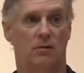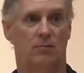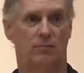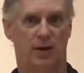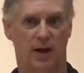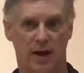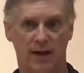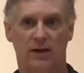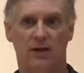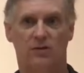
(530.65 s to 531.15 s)

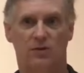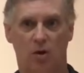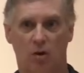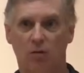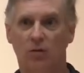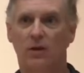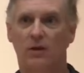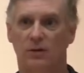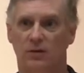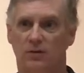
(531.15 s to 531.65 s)
But I could
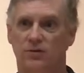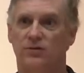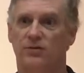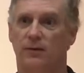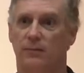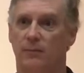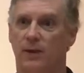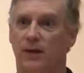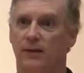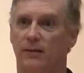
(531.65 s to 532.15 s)
totally do
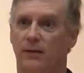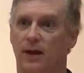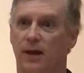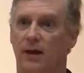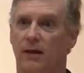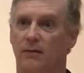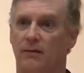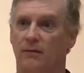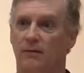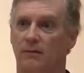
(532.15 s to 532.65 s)
something like
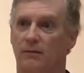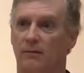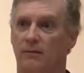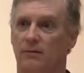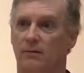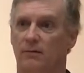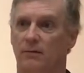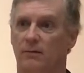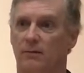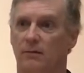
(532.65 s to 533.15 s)
that.
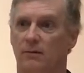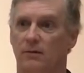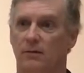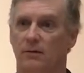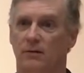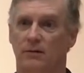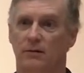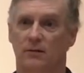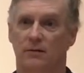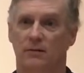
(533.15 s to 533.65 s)

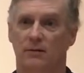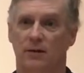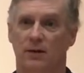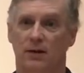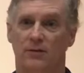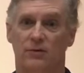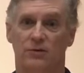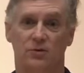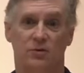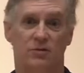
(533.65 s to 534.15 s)

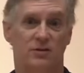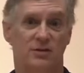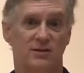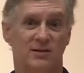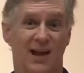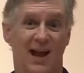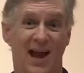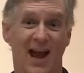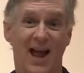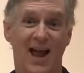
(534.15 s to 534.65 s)
And the truth is,
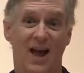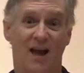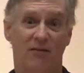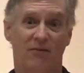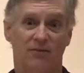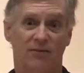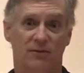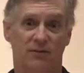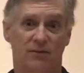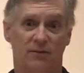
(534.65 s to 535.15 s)
I
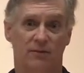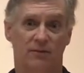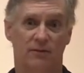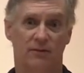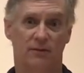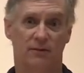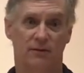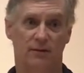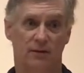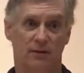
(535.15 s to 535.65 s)
have.
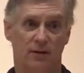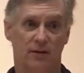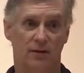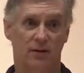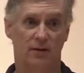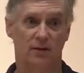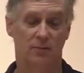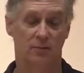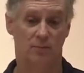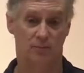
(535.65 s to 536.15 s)

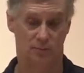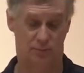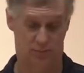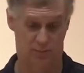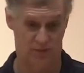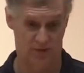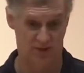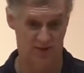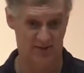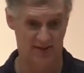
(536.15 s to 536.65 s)

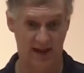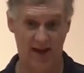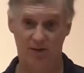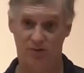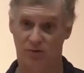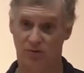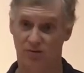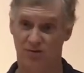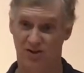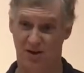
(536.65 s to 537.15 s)
The sad
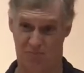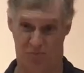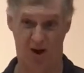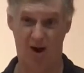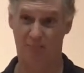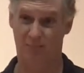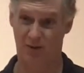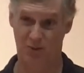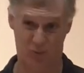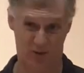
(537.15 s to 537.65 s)
truth is, I
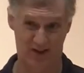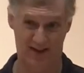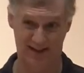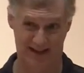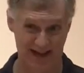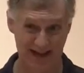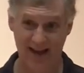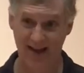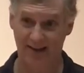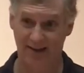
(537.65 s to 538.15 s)
probably will
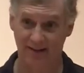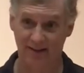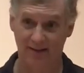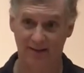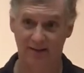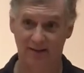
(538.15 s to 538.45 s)
again.